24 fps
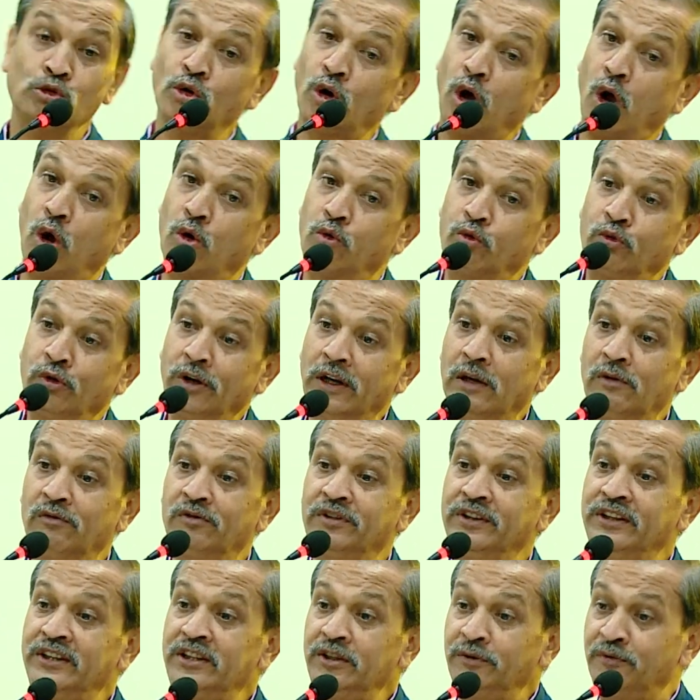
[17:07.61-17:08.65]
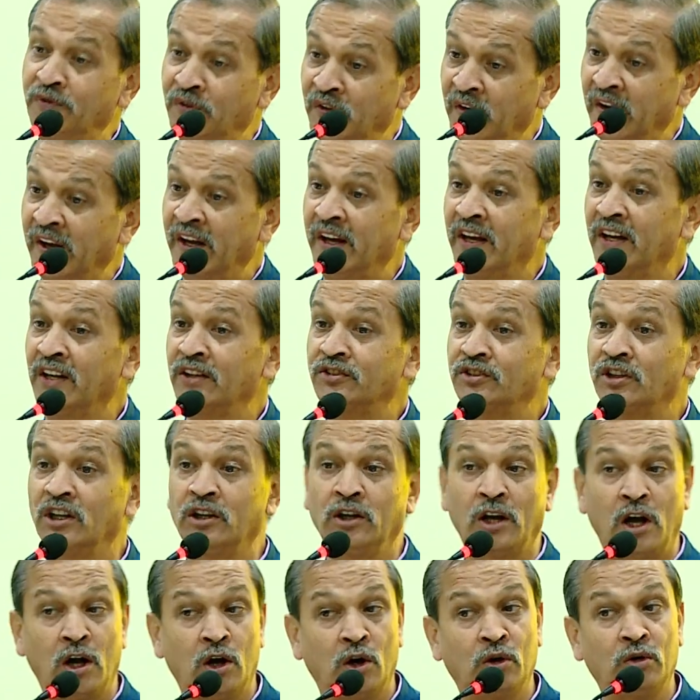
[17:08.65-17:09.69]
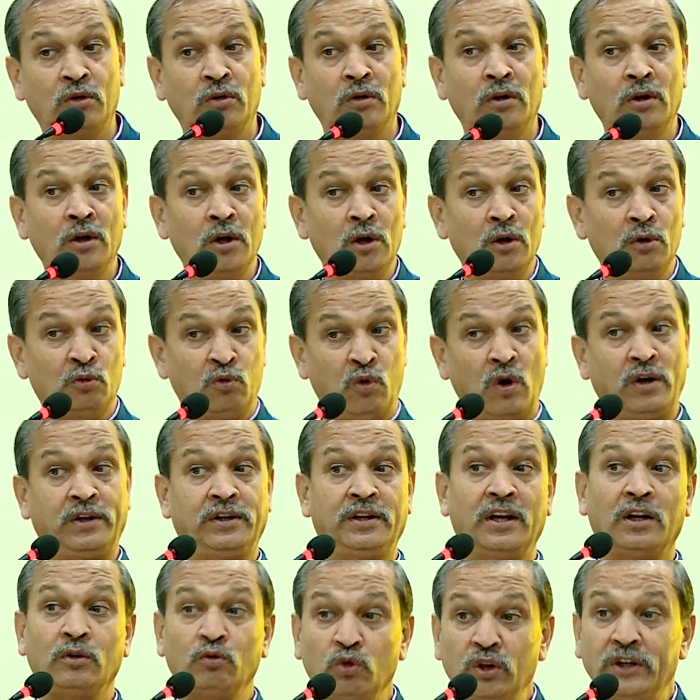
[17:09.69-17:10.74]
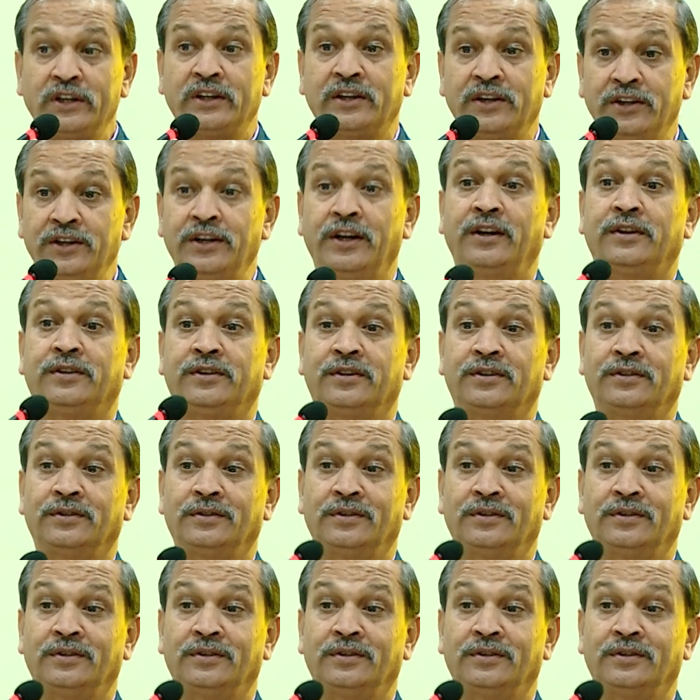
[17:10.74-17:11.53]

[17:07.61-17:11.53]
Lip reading: How will we face and what can we create?